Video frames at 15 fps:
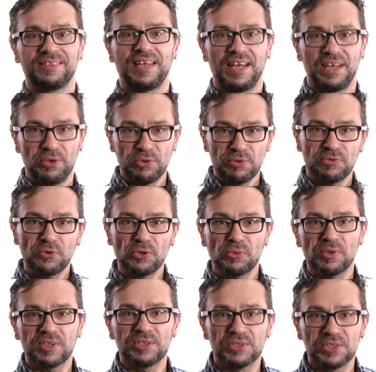I look
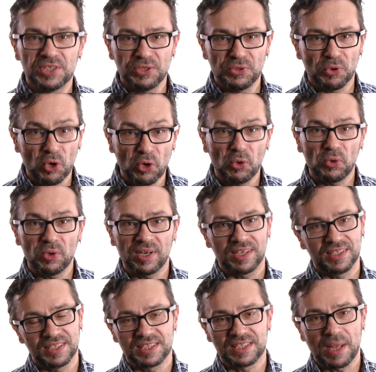forward to see you all
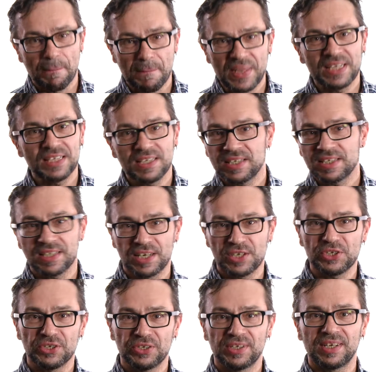at this amazing
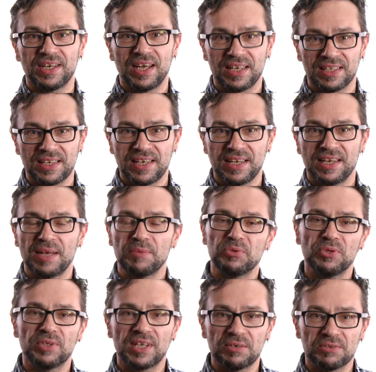session at EANM
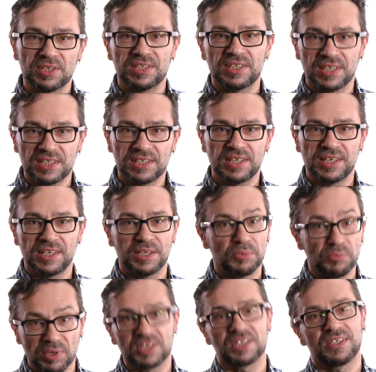2016
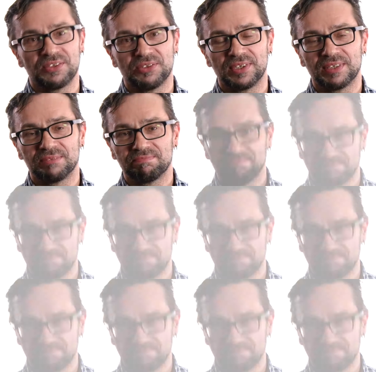in Barcelona.